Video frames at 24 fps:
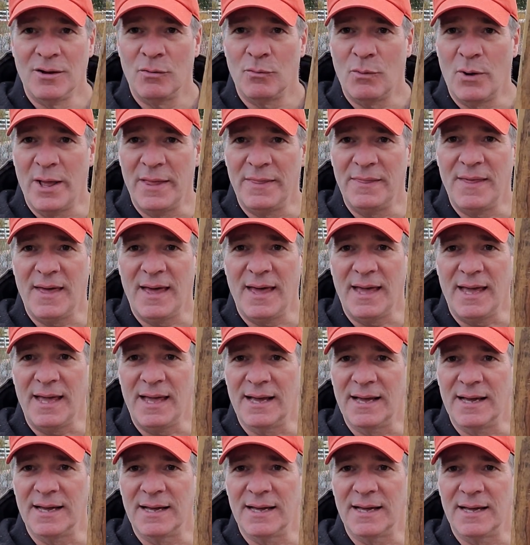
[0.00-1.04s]
when
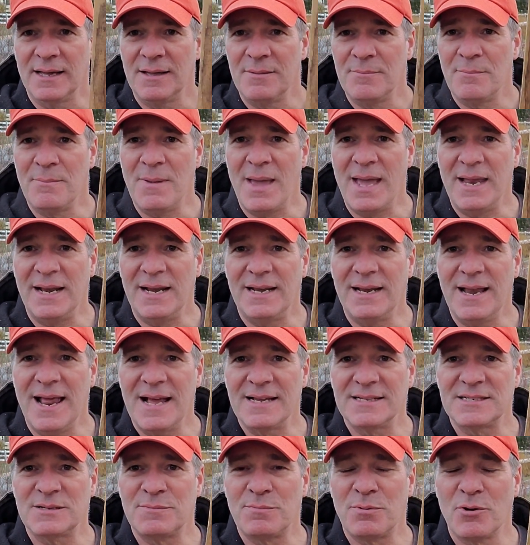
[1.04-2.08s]
they made a
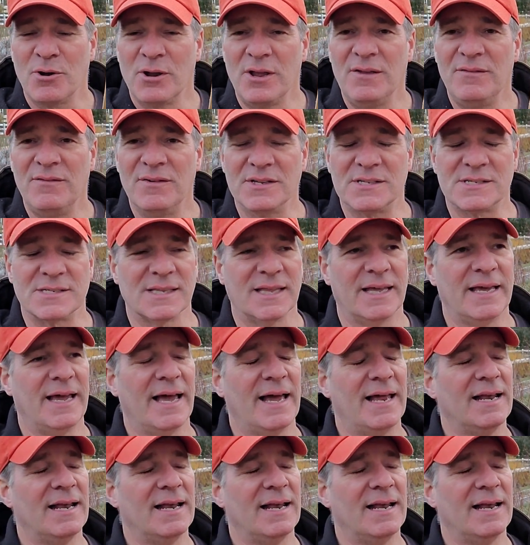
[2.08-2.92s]
nest previously.